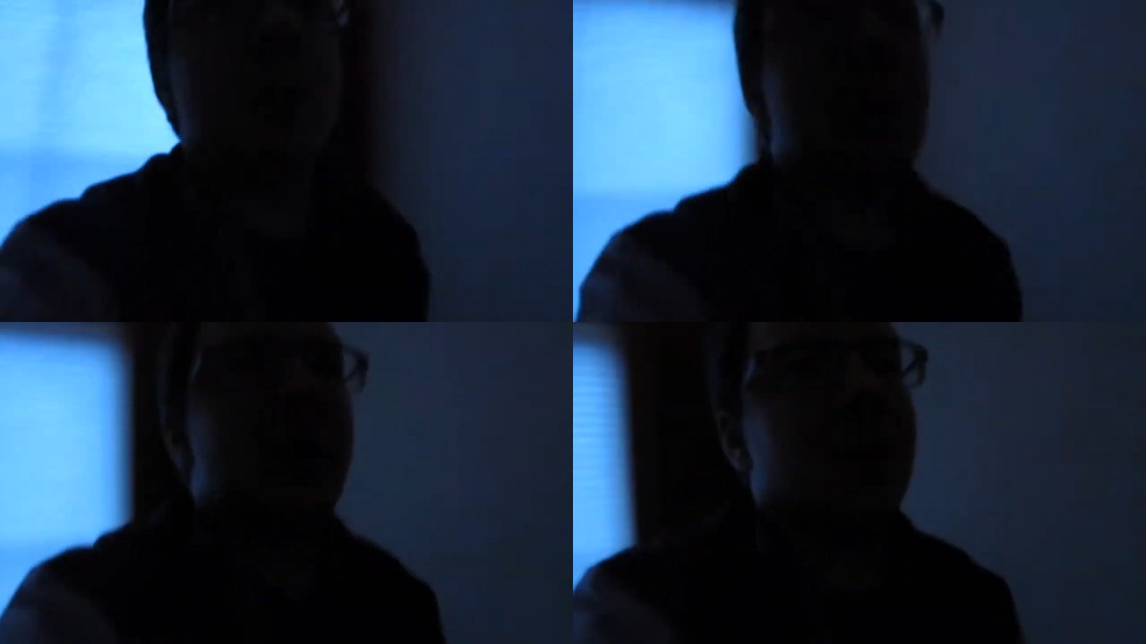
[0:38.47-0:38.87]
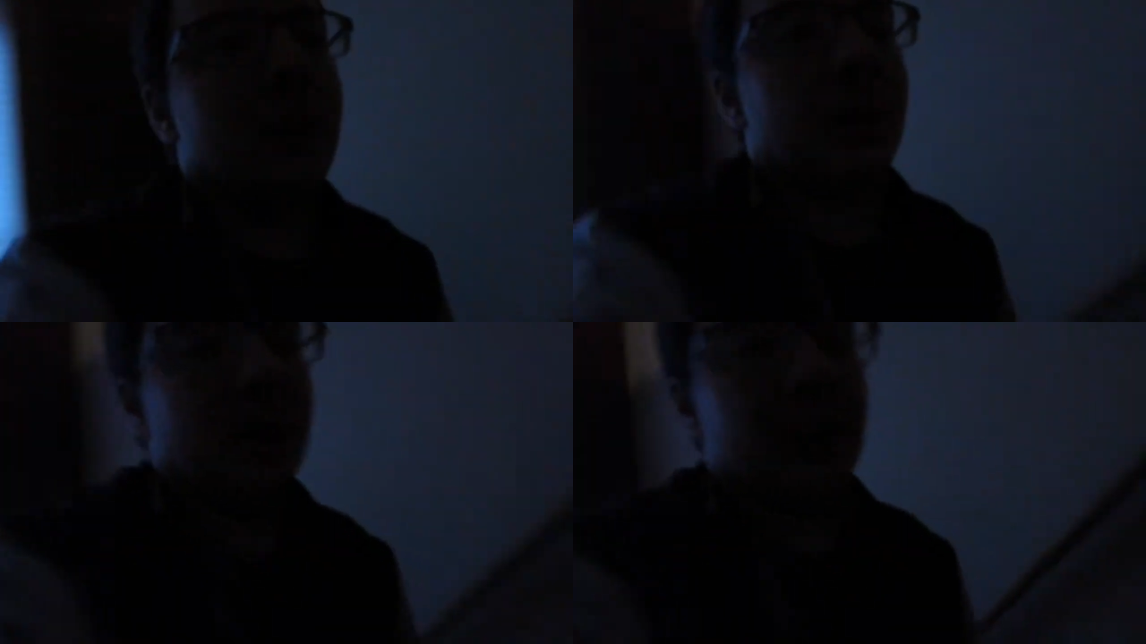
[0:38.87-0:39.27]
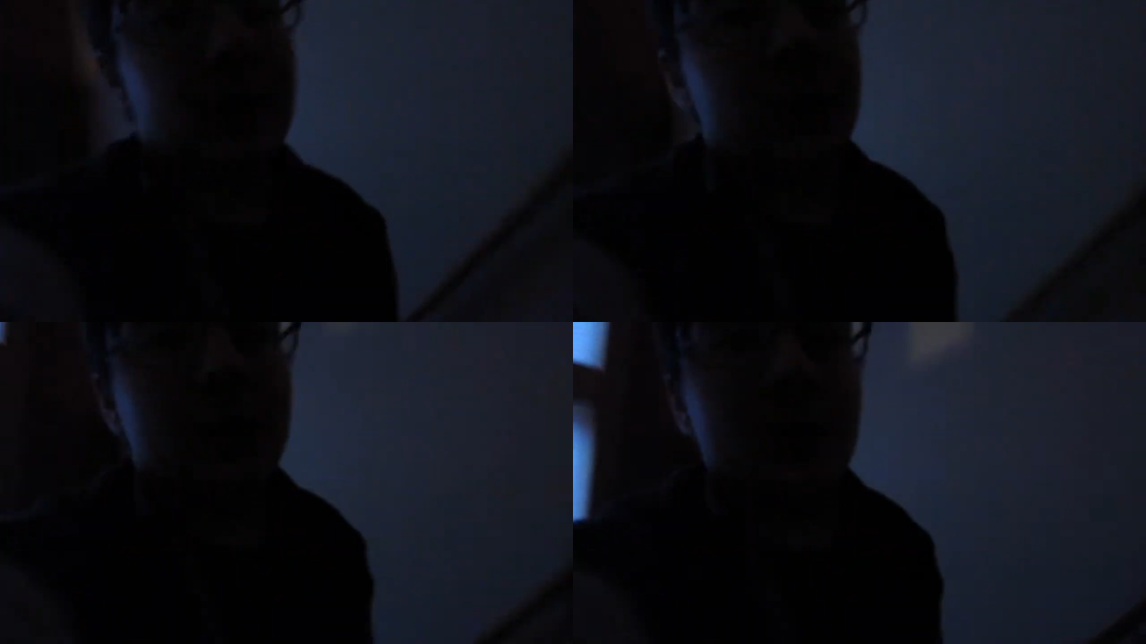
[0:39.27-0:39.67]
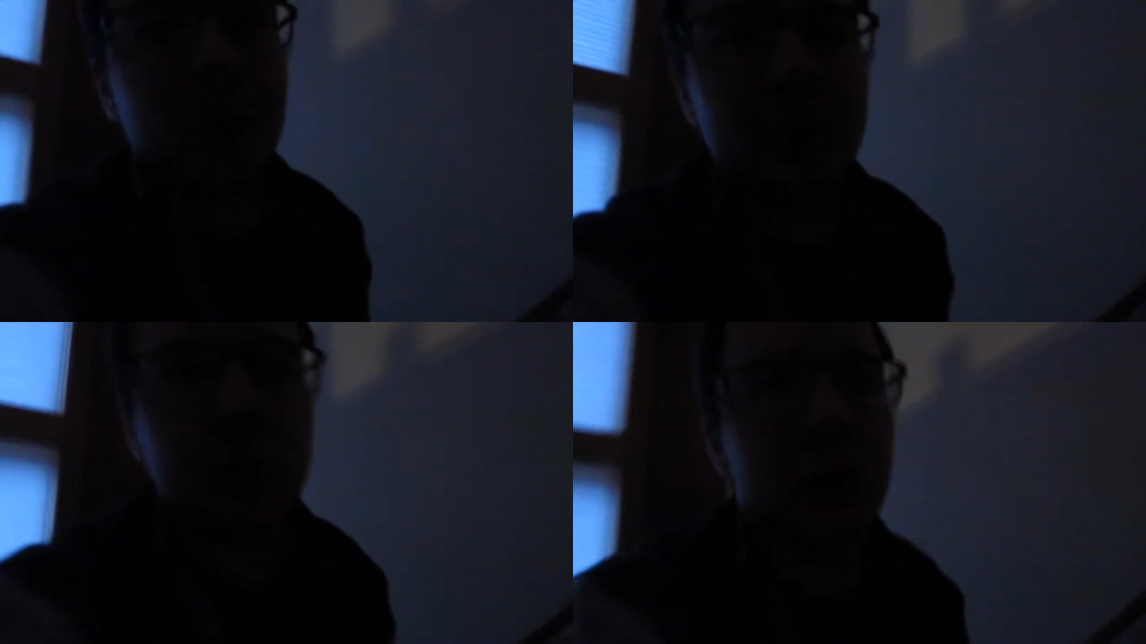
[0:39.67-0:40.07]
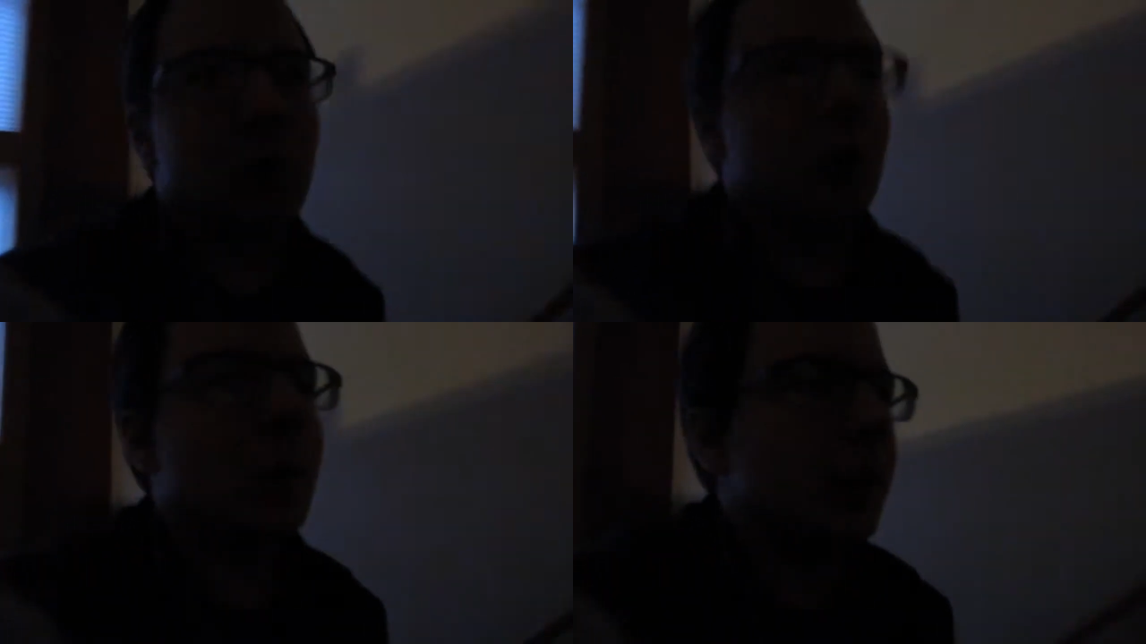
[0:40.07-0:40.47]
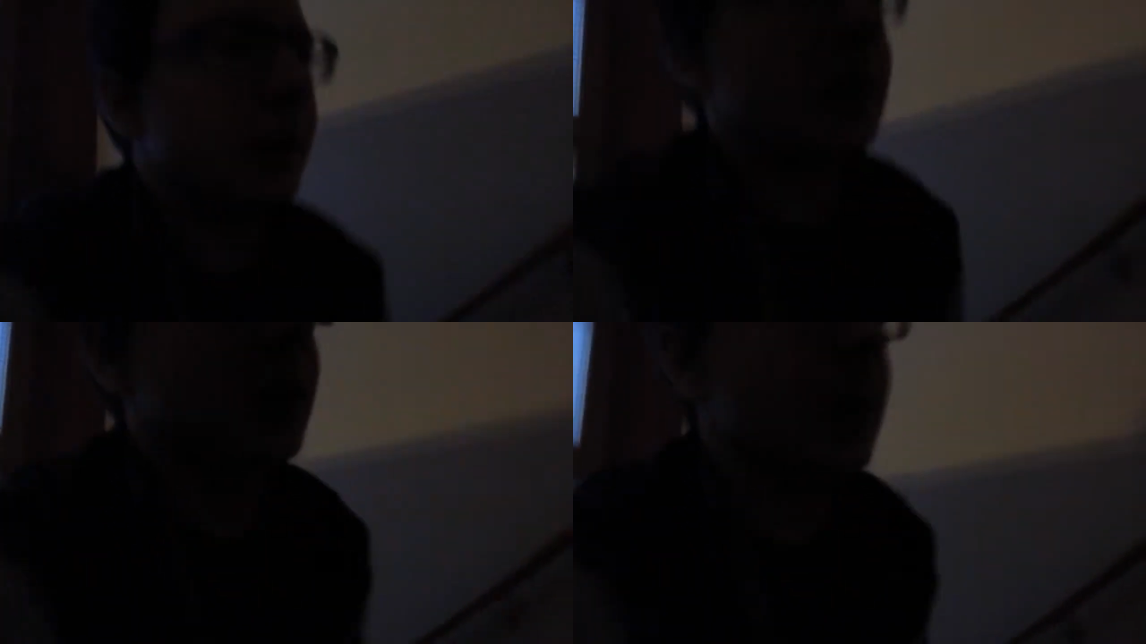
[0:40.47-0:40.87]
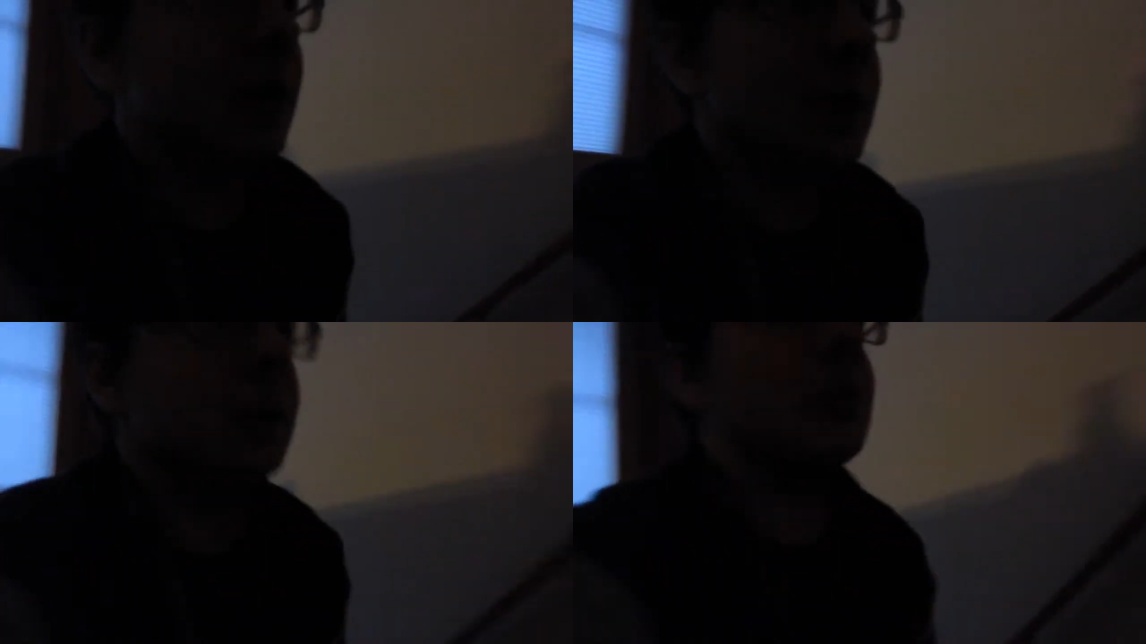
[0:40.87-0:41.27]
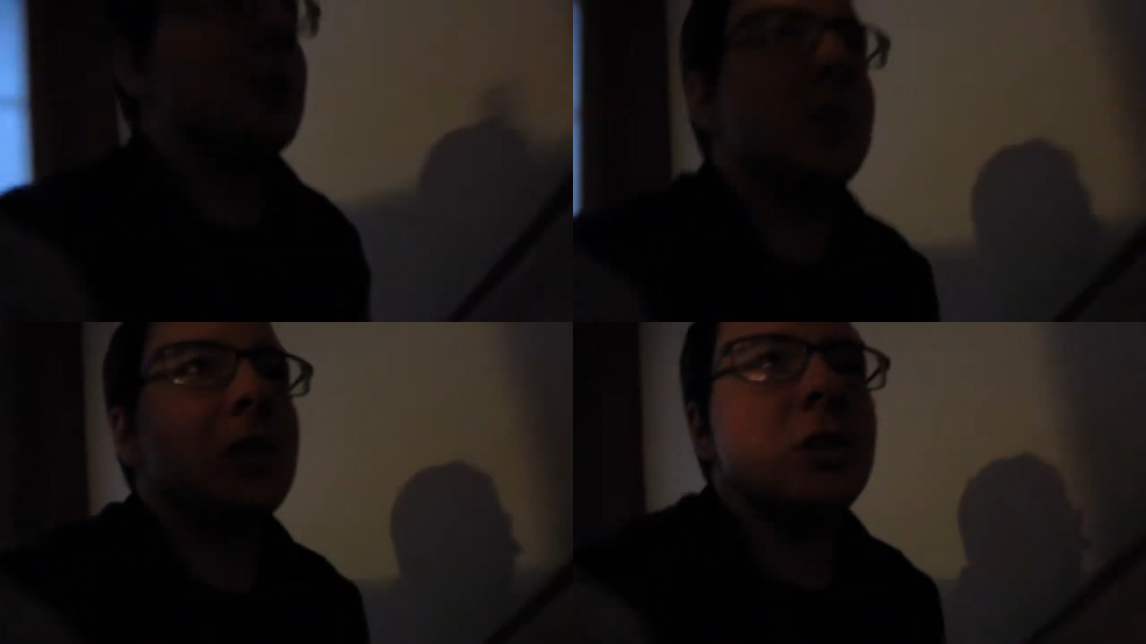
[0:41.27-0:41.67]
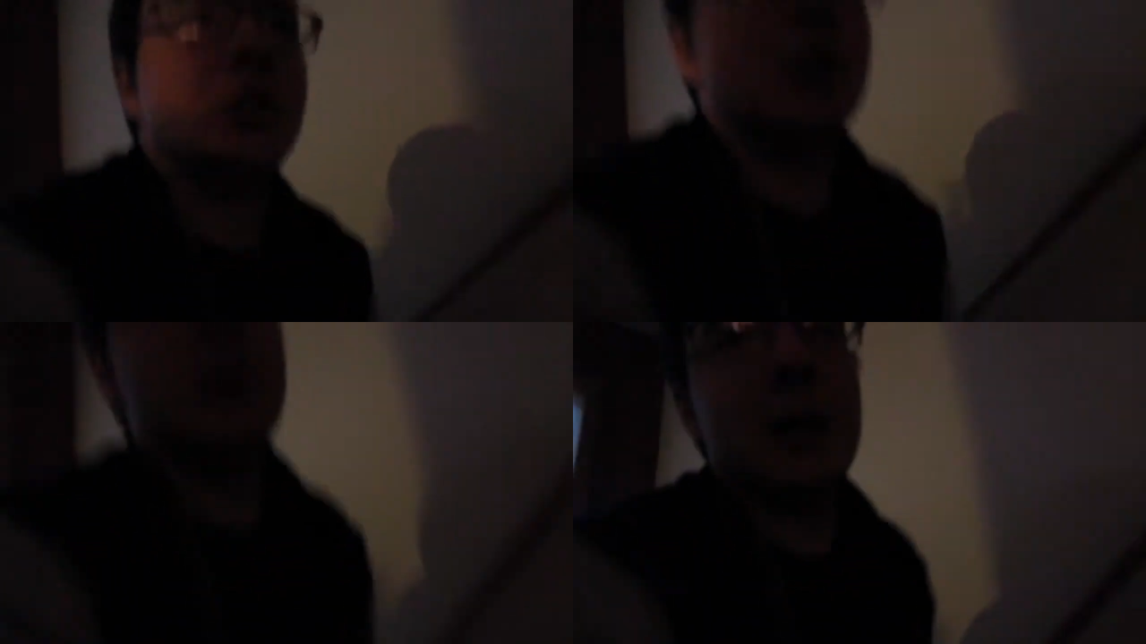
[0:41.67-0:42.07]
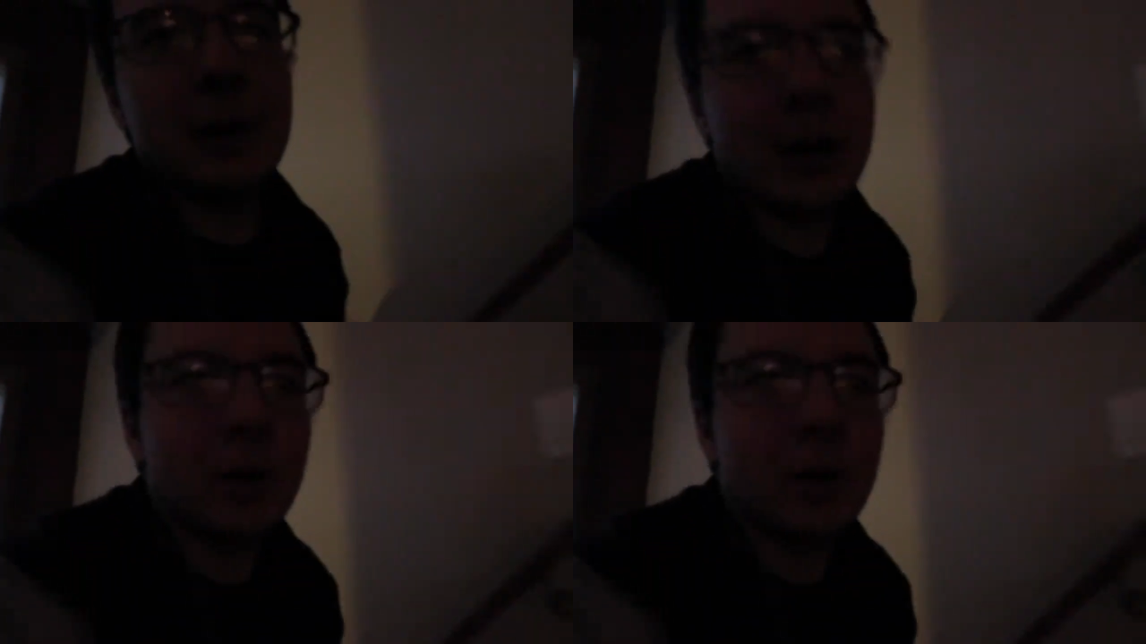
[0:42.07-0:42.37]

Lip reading: Nobody's mouth can be seen.